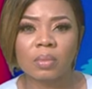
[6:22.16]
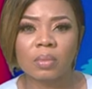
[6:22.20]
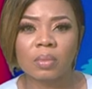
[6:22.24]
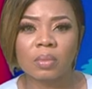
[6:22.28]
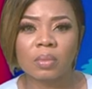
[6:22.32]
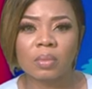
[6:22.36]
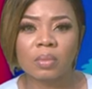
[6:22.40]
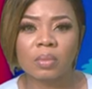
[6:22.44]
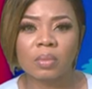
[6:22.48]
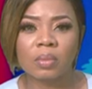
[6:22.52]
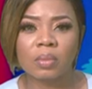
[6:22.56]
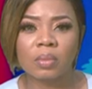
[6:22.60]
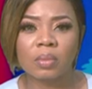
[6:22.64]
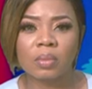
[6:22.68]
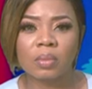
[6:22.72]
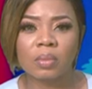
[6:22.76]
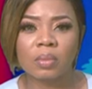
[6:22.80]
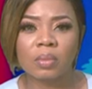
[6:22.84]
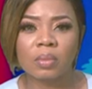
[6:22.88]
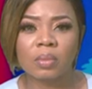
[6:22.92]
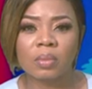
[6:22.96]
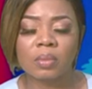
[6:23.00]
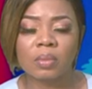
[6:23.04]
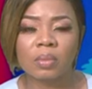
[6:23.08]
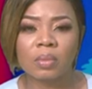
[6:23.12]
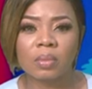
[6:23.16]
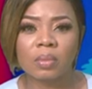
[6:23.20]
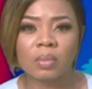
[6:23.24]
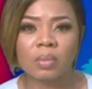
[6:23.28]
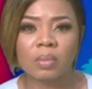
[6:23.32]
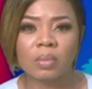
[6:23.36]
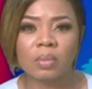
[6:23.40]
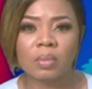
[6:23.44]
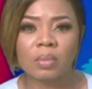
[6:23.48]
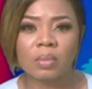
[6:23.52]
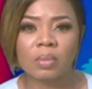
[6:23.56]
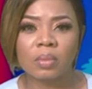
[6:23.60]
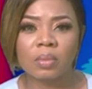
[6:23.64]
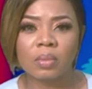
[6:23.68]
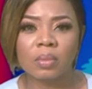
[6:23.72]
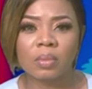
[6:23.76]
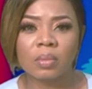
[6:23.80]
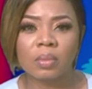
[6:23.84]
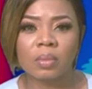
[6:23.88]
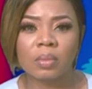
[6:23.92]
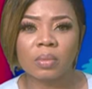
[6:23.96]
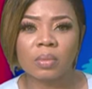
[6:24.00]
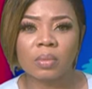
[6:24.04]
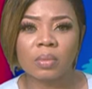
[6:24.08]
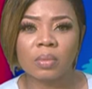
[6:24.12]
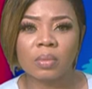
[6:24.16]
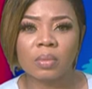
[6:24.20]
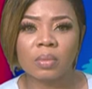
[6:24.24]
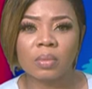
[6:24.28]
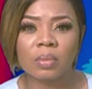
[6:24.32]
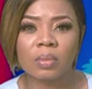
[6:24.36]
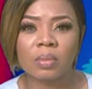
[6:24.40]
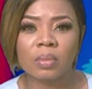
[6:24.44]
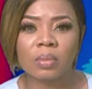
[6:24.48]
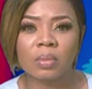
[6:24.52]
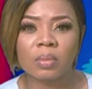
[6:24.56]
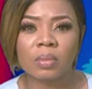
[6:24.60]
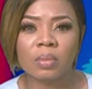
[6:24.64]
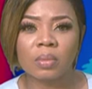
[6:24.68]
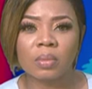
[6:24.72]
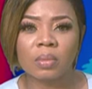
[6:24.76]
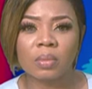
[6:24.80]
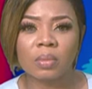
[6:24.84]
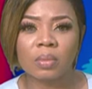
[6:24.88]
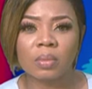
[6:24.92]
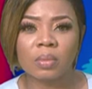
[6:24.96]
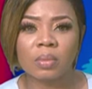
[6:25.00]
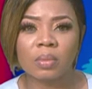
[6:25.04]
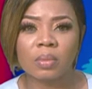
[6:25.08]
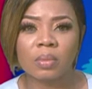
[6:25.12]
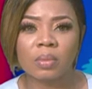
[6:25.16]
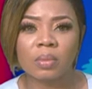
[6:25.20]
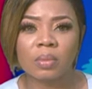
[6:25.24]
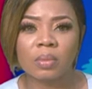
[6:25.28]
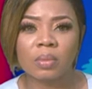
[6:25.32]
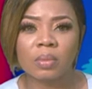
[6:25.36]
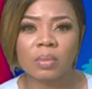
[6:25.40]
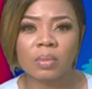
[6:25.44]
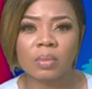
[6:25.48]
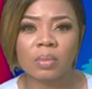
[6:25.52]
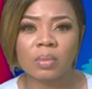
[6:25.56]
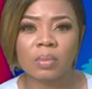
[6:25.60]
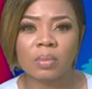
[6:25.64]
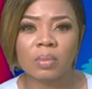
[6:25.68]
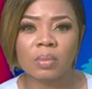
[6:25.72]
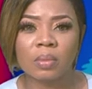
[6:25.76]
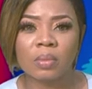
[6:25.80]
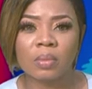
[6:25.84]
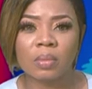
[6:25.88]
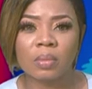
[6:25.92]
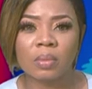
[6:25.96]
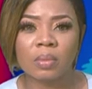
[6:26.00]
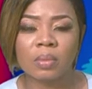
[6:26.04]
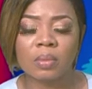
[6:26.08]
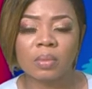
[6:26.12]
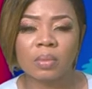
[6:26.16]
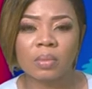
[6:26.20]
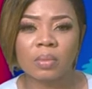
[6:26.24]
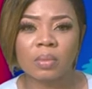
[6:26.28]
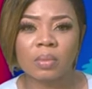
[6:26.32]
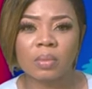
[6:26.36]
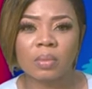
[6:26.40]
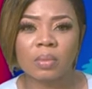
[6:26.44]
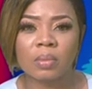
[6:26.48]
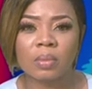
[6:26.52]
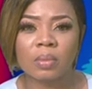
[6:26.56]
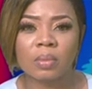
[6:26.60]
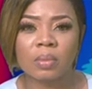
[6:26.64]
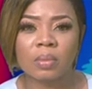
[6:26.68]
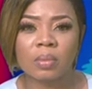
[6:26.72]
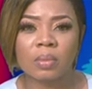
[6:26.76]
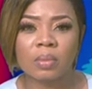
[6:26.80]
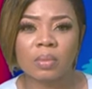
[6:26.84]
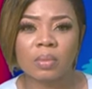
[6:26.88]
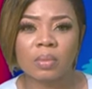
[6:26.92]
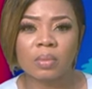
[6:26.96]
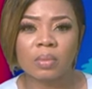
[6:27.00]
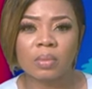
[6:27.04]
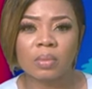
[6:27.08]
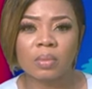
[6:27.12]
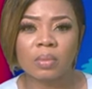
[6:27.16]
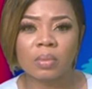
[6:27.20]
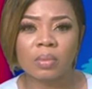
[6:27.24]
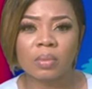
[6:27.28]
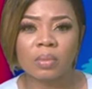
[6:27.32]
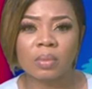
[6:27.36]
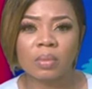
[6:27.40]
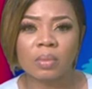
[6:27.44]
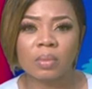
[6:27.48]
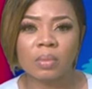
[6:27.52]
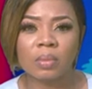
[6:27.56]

No words are spoken by the person on screen.